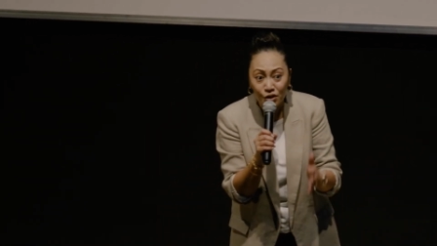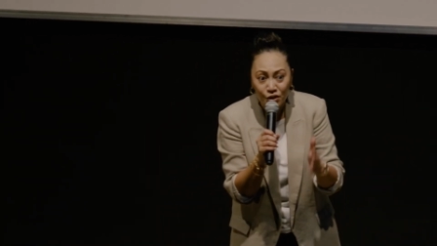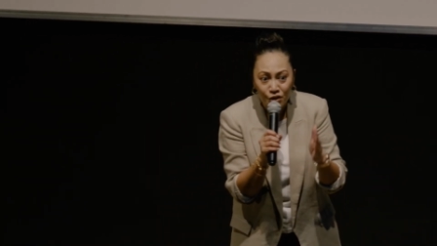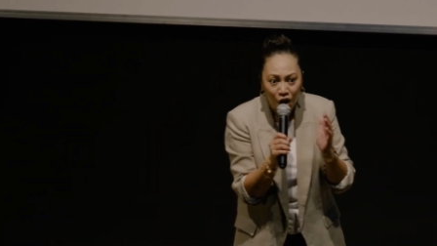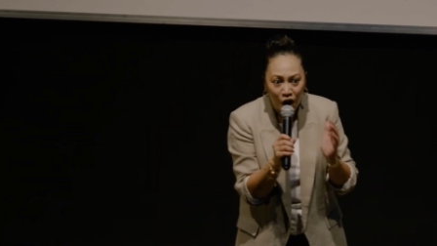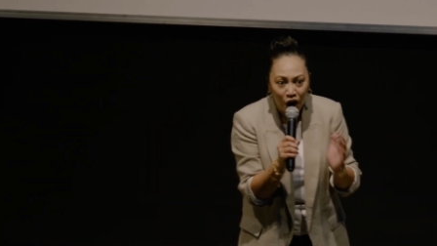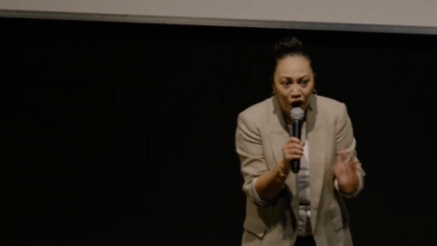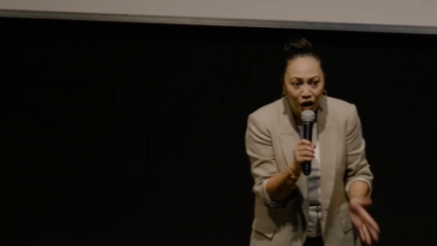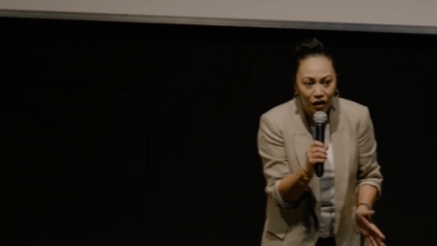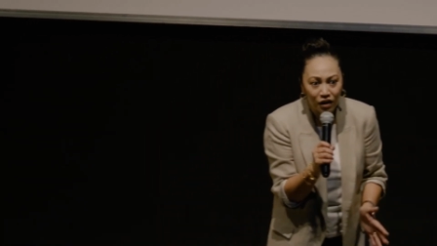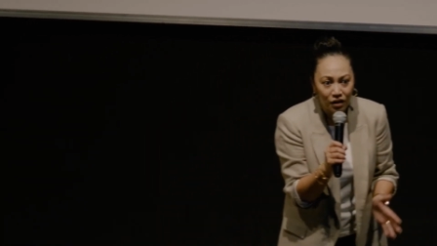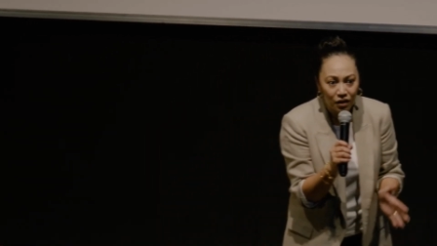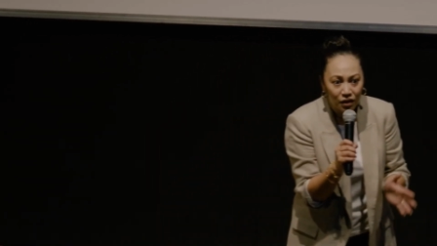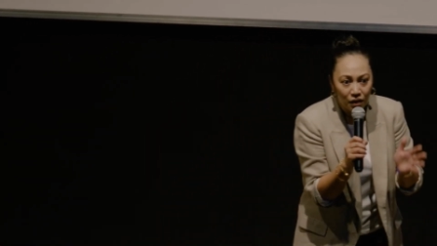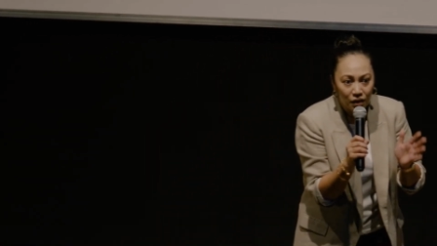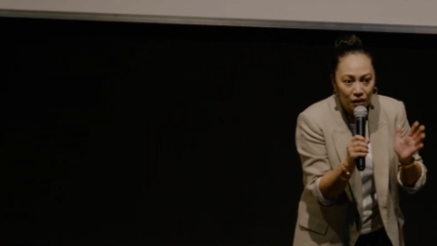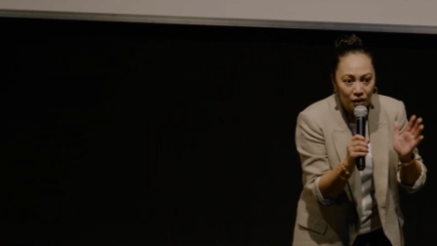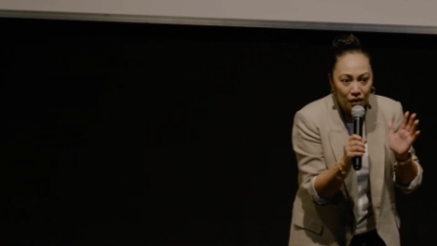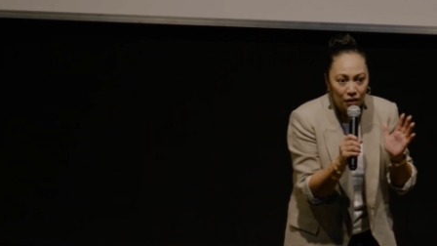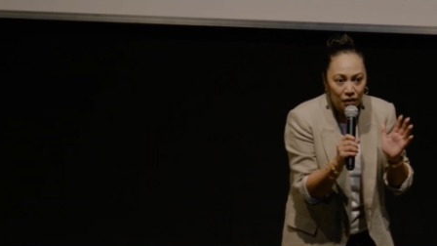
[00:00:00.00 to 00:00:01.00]
not
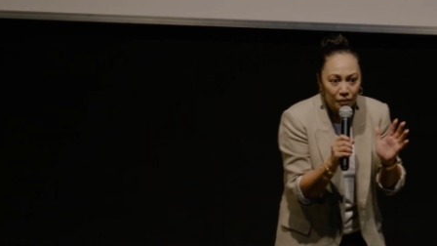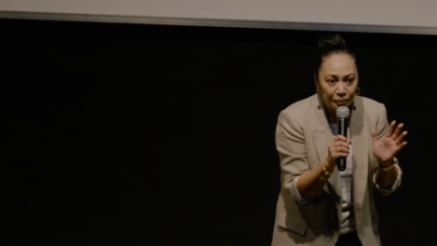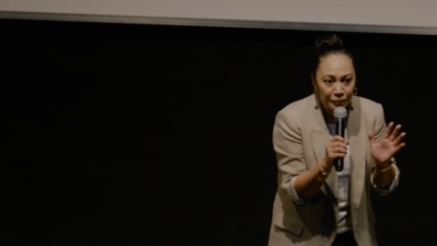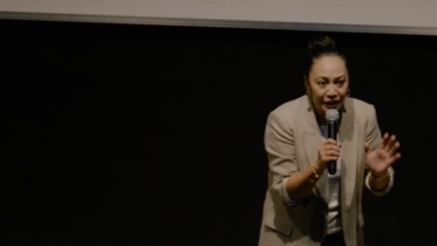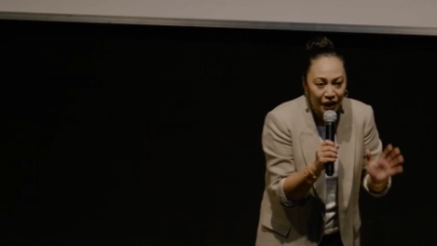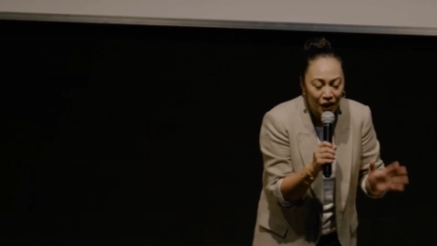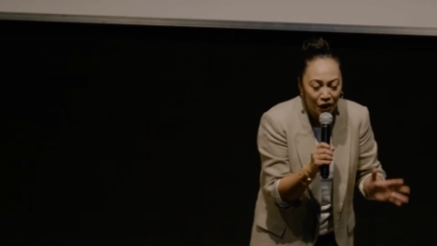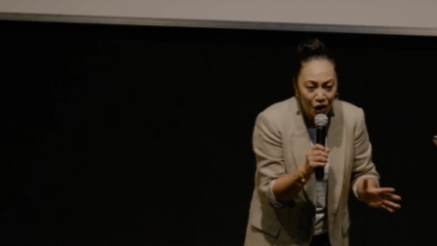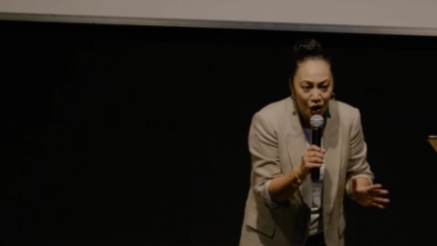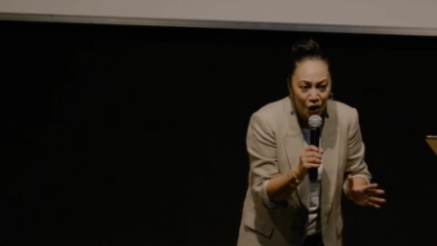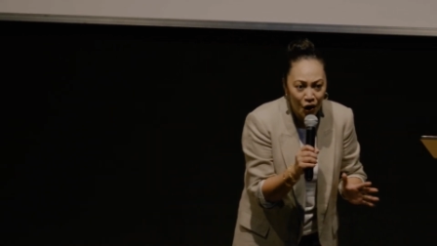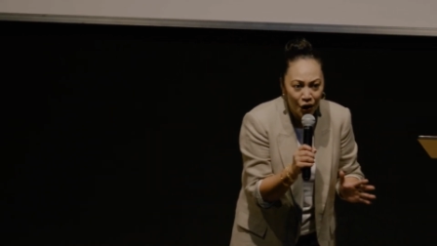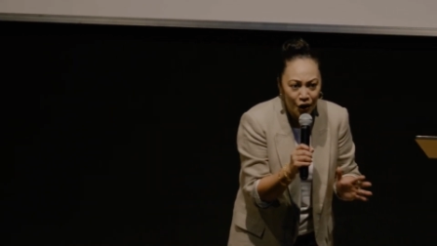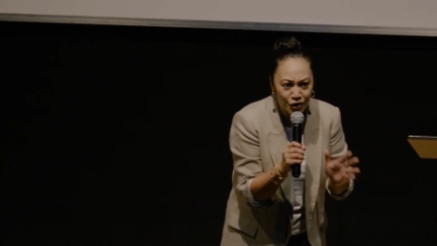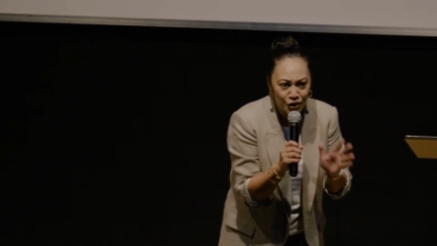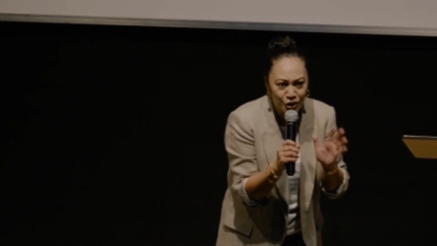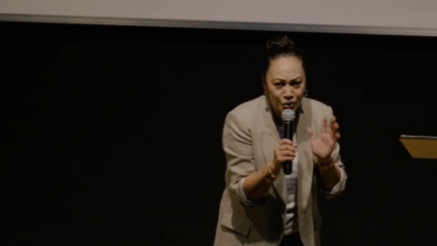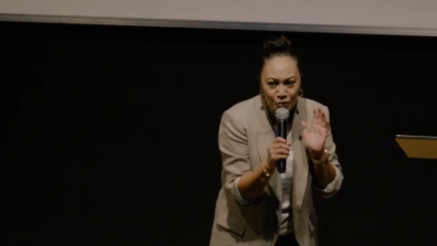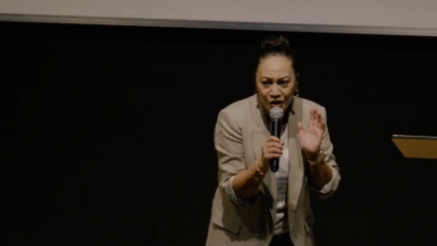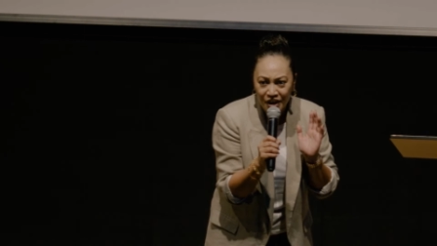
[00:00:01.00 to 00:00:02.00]
be
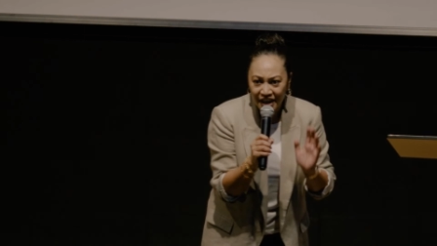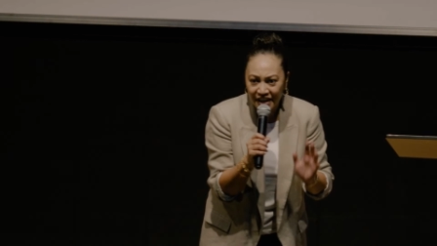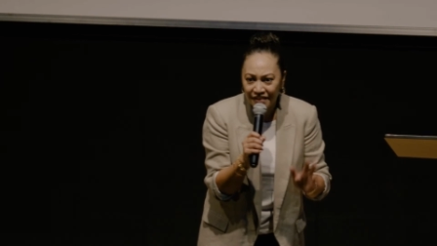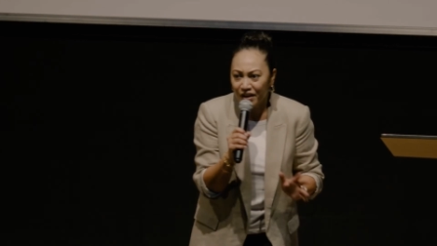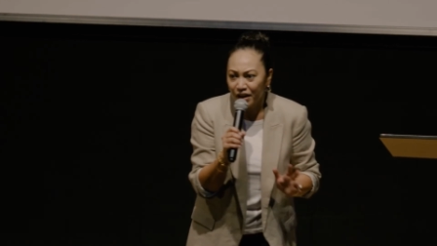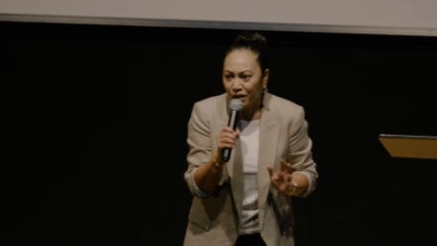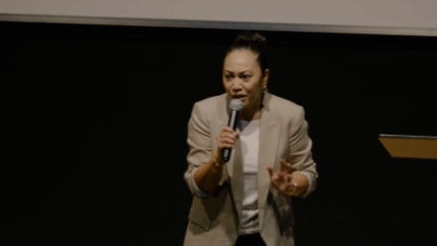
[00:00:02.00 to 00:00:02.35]
alone. You were never